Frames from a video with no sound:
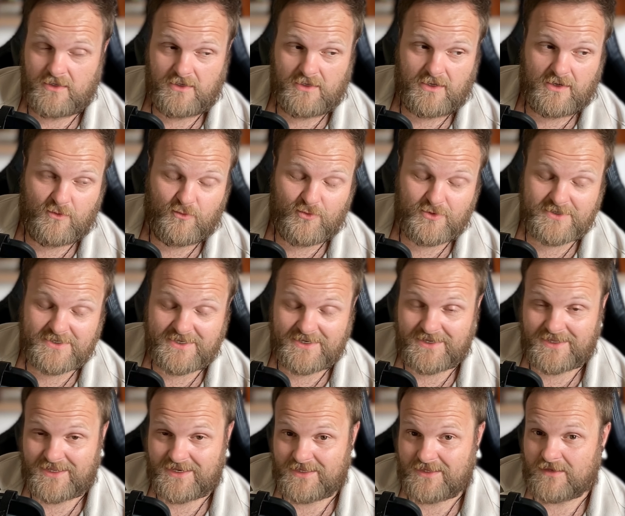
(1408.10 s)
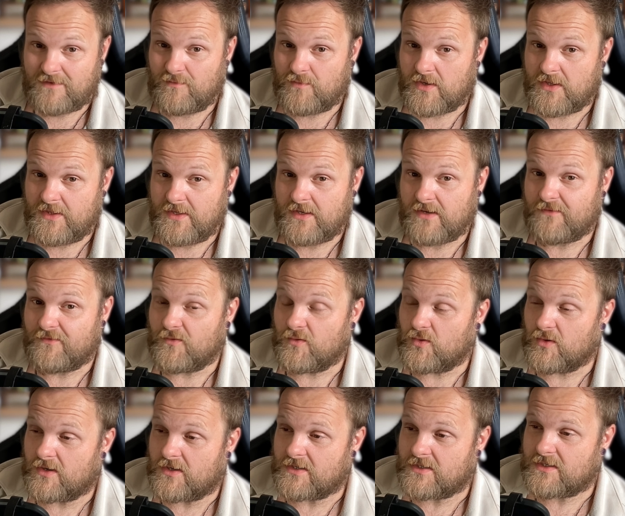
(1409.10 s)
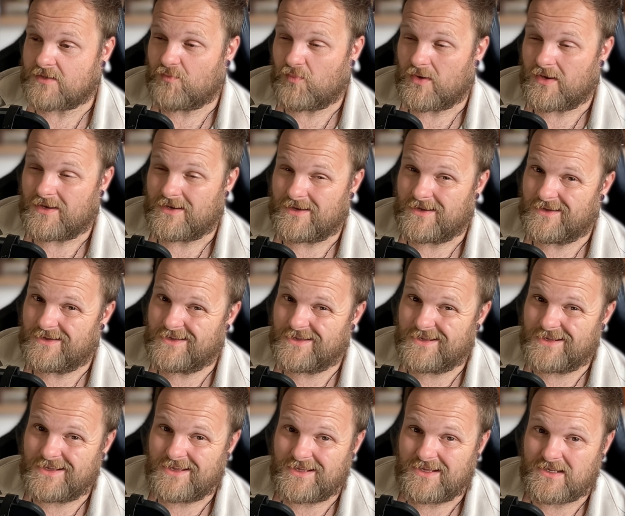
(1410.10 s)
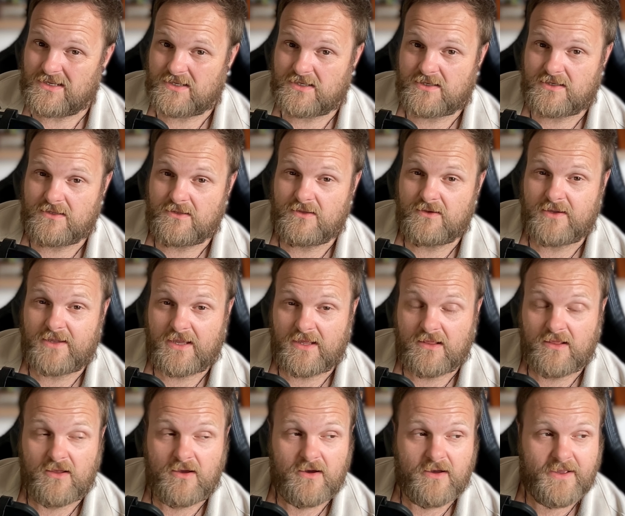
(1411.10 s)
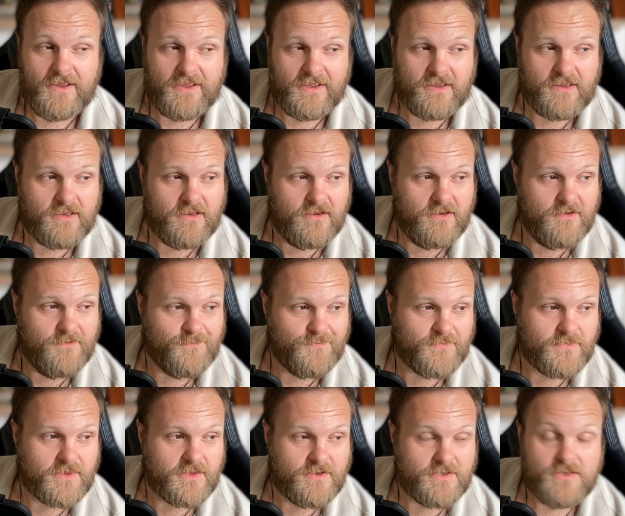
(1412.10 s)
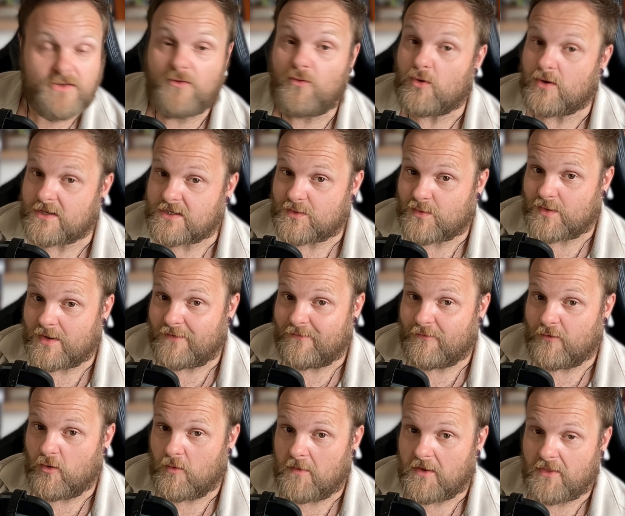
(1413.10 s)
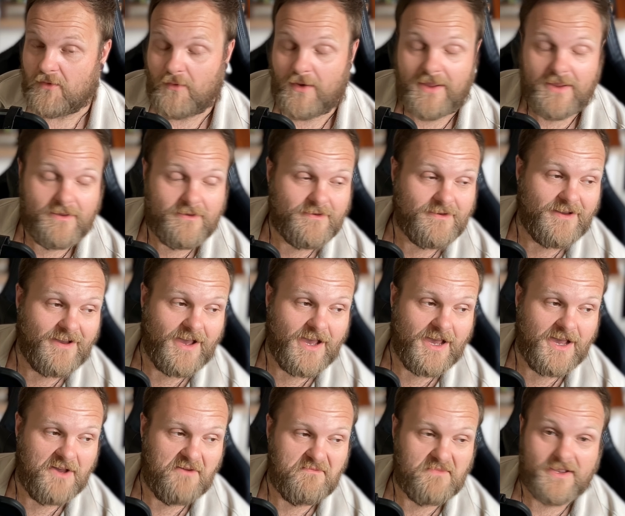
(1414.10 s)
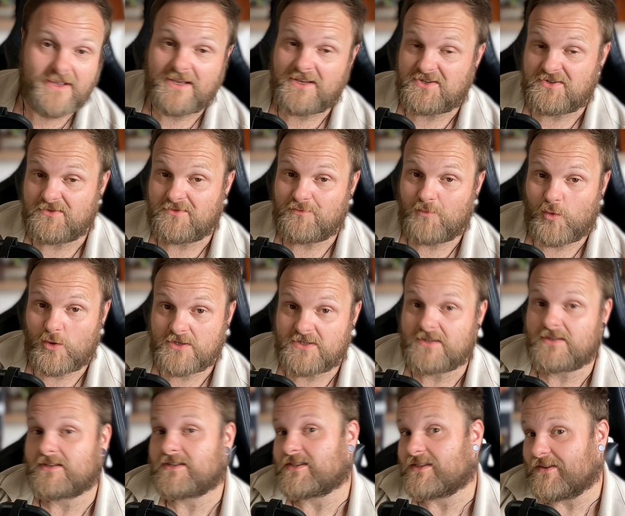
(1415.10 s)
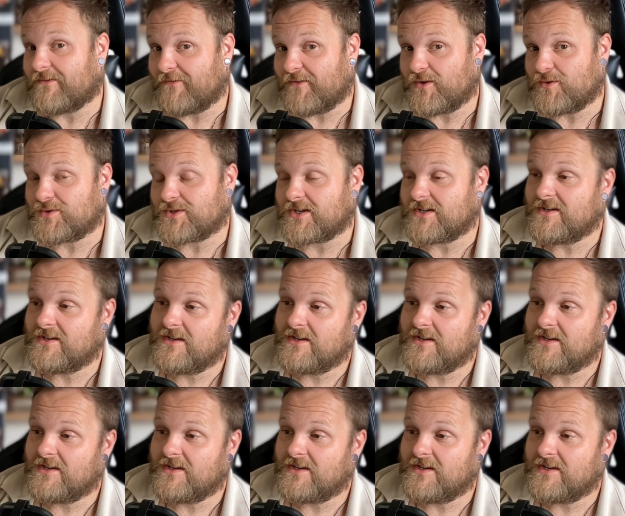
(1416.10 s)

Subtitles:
I wanted to get it done by the end of August, but it's looking like August 24, by the way, in case you're watching this in the future.